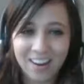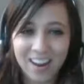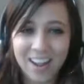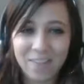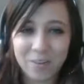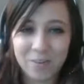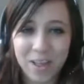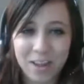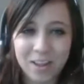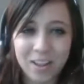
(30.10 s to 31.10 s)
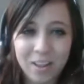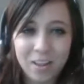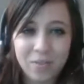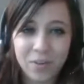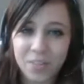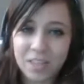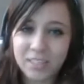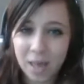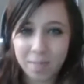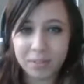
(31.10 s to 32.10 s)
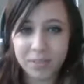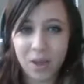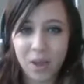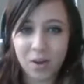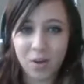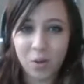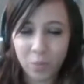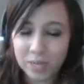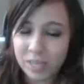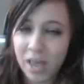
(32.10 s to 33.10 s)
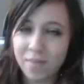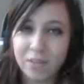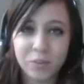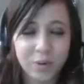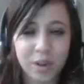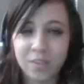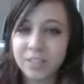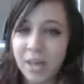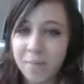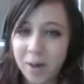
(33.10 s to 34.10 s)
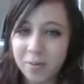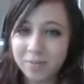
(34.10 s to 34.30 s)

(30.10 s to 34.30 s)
right, everyone. For this episode, we dive into another demo.